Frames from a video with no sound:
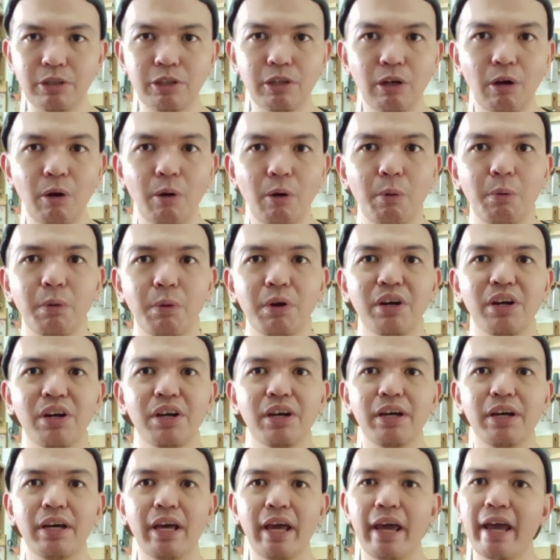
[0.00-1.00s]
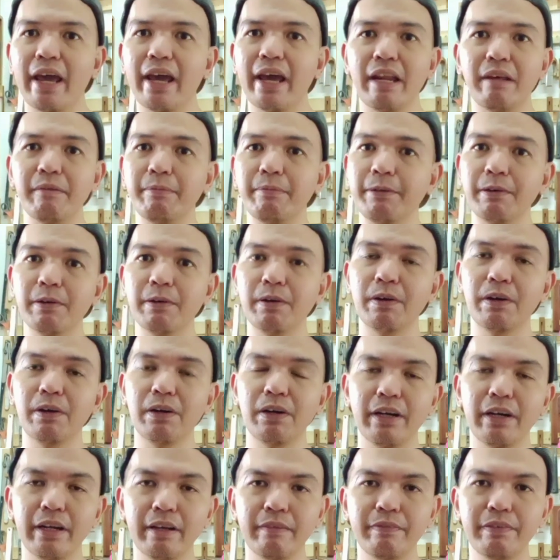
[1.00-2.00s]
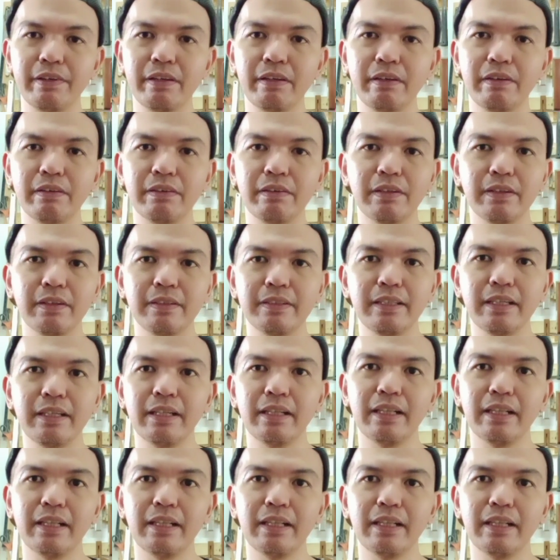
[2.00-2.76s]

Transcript: show. And if you